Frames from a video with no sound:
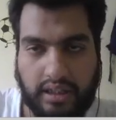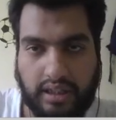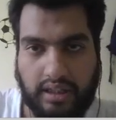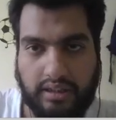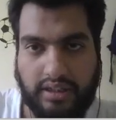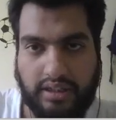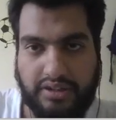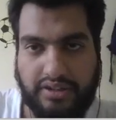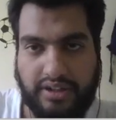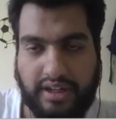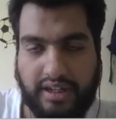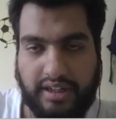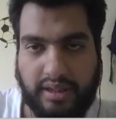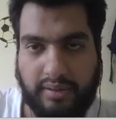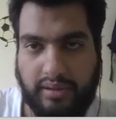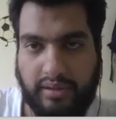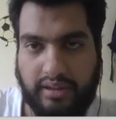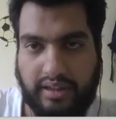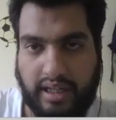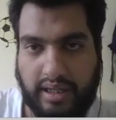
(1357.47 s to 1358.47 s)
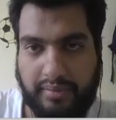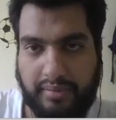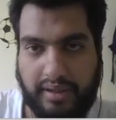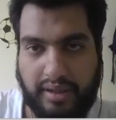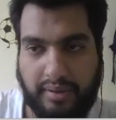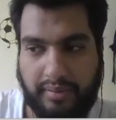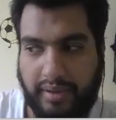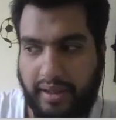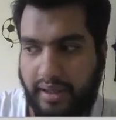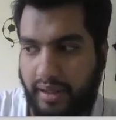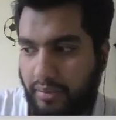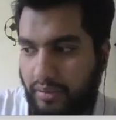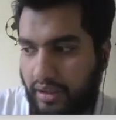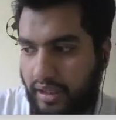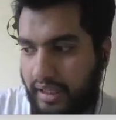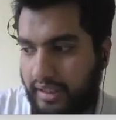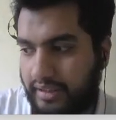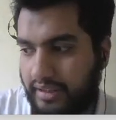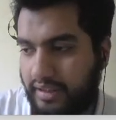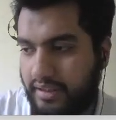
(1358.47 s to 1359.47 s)
The state table can be made up
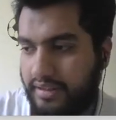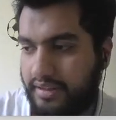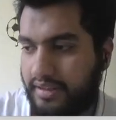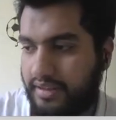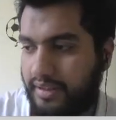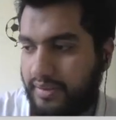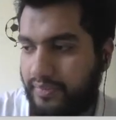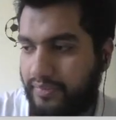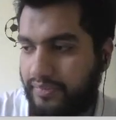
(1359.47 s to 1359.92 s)
like this.